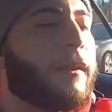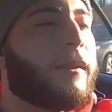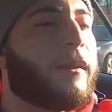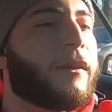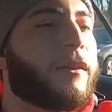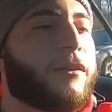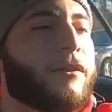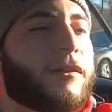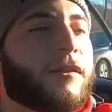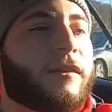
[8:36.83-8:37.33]

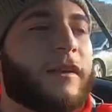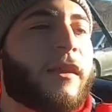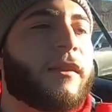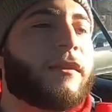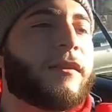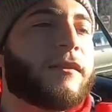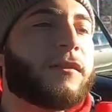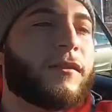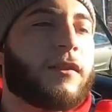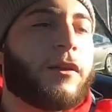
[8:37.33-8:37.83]
didn't just get
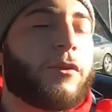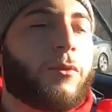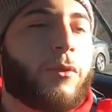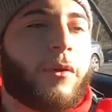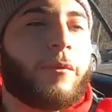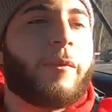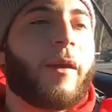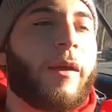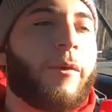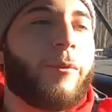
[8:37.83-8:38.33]
this done
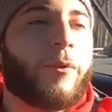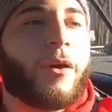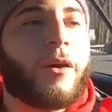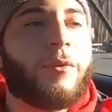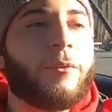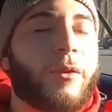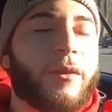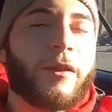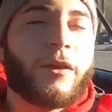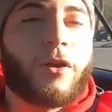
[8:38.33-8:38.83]
one by
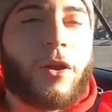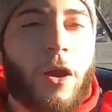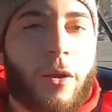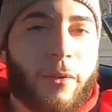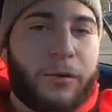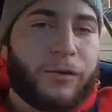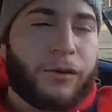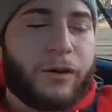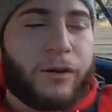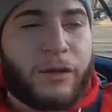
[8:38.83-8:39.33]
one. When the car
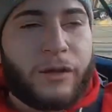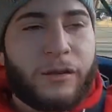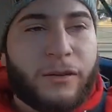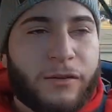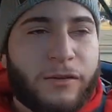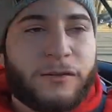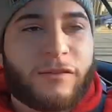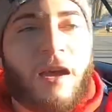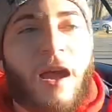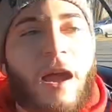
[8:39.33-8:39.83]
was already in
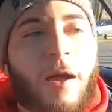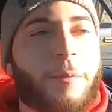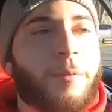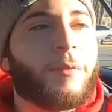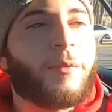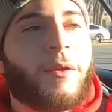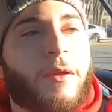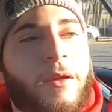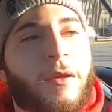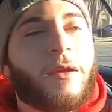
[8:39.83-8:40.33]
the shop,
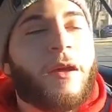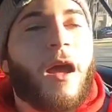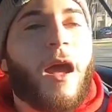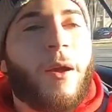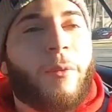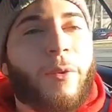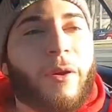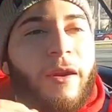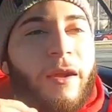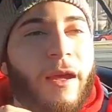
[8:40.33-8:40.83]

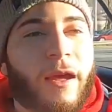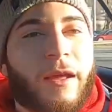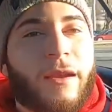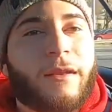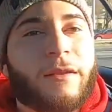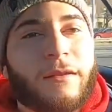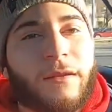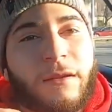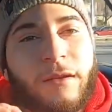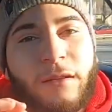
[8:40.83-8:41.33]
I went ahead
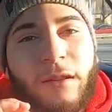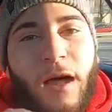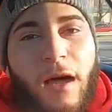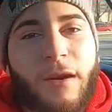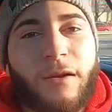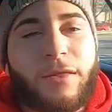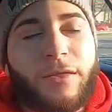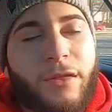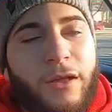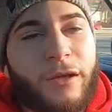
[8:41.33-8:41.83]
and did a
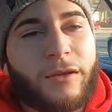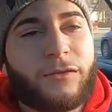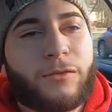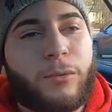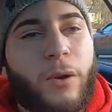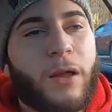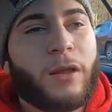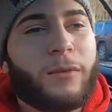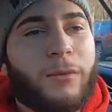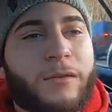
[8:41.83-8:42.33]
lot of things
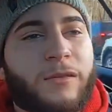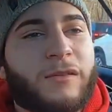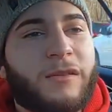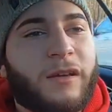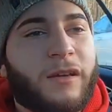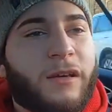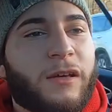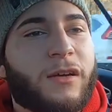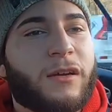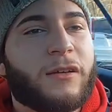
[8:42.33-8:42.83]
while it was
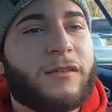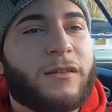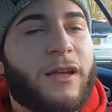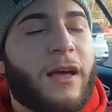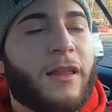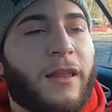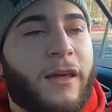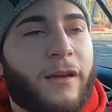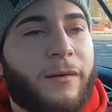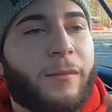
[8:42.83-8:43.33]
there, because
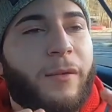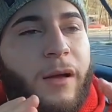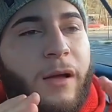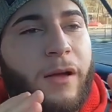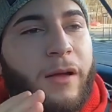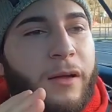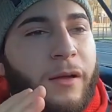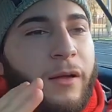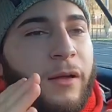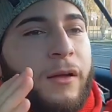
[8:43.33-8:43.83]
I like
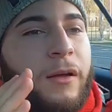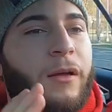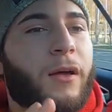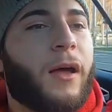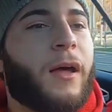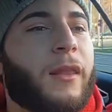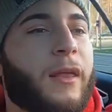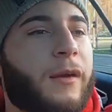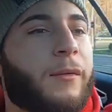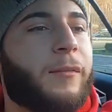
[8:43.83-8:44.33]

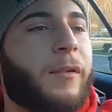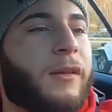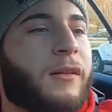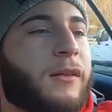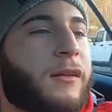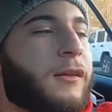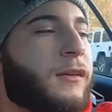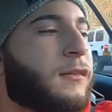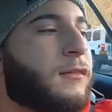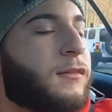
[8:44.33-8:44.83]
my
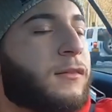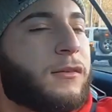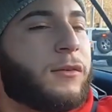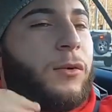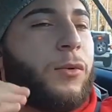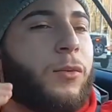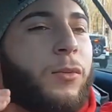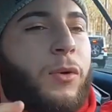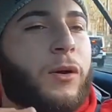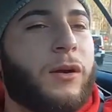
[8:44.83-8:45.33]
things
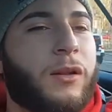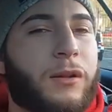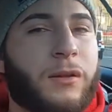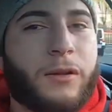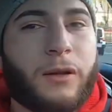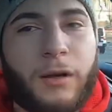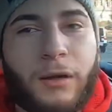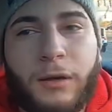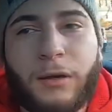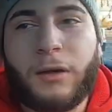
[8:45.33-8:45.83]
one and
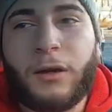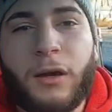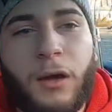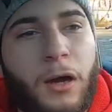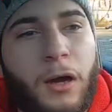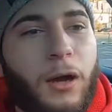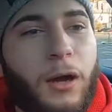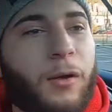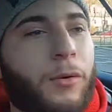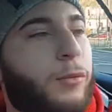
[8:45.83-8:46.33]
done.
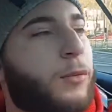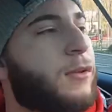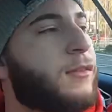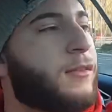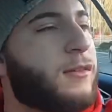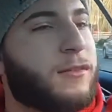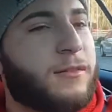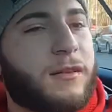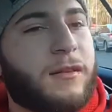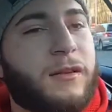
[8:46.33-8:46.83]

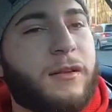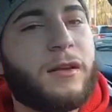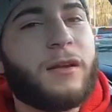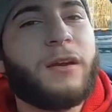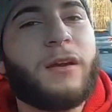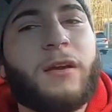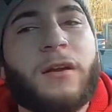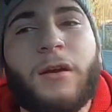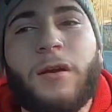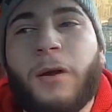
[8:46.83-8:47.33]
Once it's in
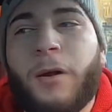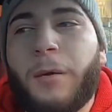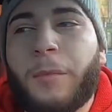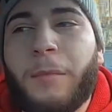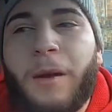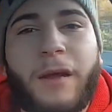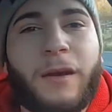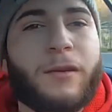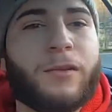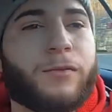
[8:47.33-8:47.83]
there,
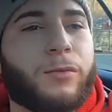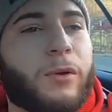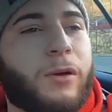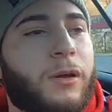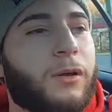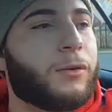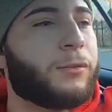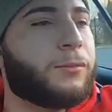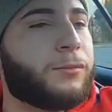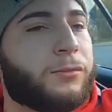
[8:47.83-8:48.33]
might as
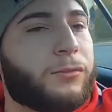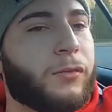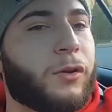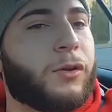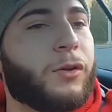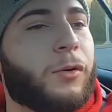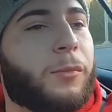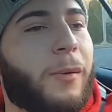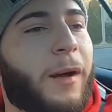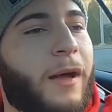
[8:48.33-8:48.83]
well,
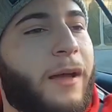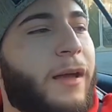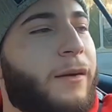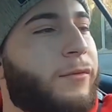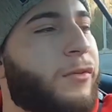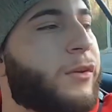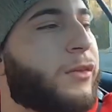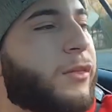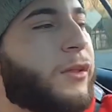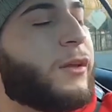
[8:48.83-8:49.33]
you know, buy
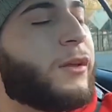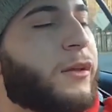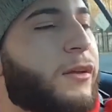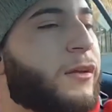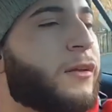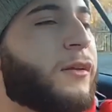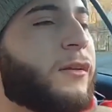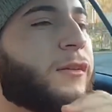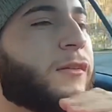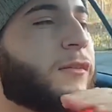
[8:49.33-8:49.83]
everything,
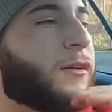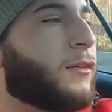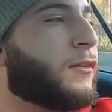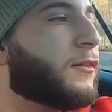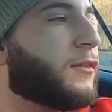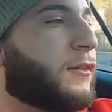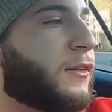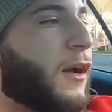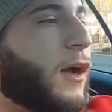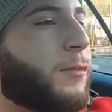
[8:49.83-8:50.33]
tell
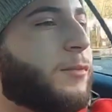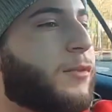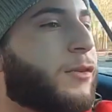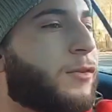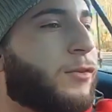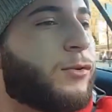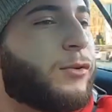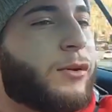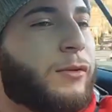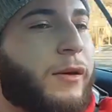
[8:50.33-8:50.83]
the shop to
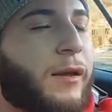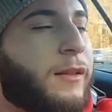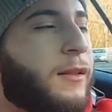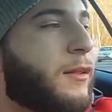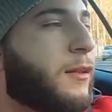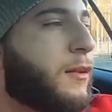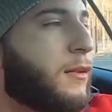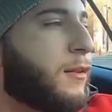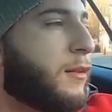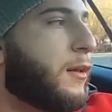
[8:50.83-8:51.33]
do it right
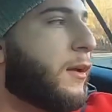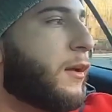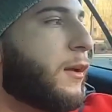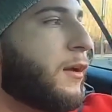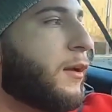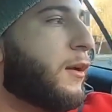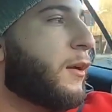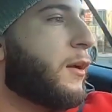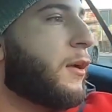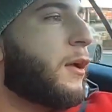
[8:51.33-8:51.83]
then and
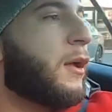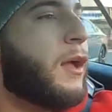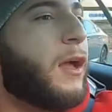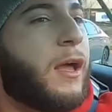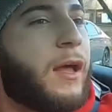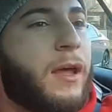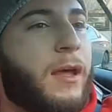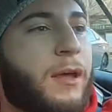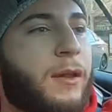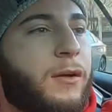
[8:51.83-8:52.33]
there,
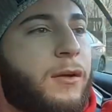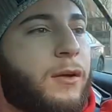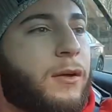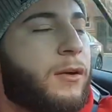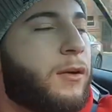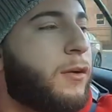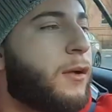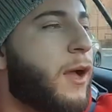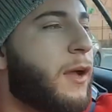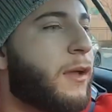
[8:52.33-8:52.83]
and
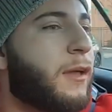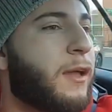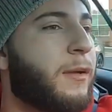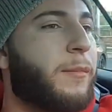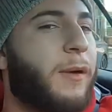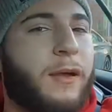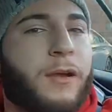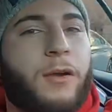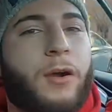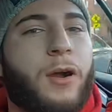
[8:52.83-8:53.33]
I can get
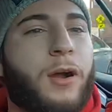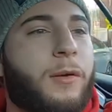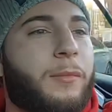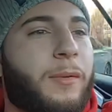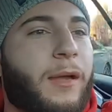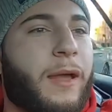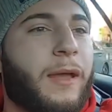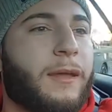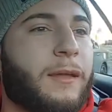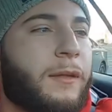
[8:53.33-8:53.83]
my car
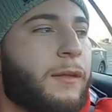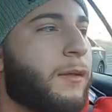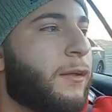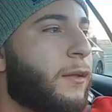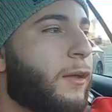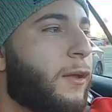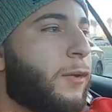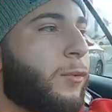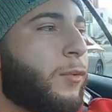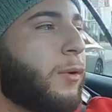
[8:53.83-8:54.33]
back
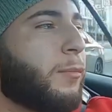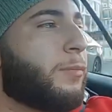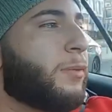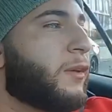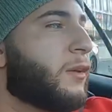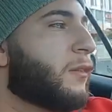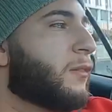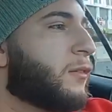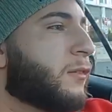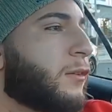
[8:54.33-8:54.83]
in one
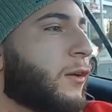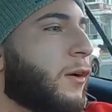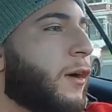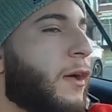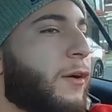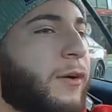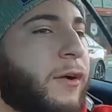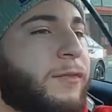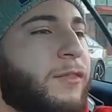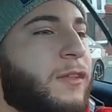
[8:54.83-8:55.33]
piece, so
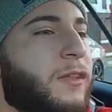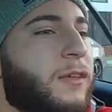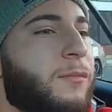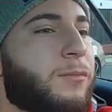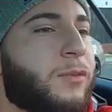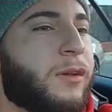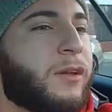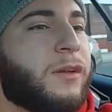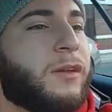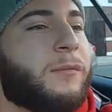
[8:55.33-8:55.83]
I don't have to keep
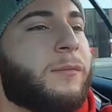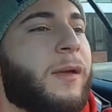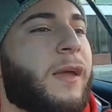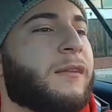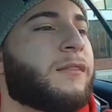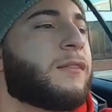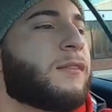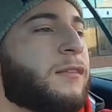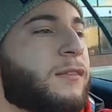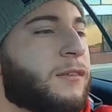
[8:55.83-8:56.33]
bringing it
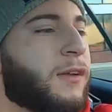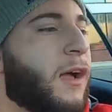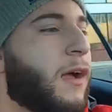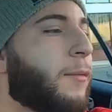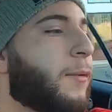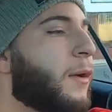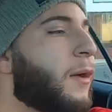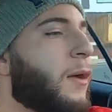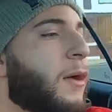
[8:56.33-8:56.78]
back to the shop.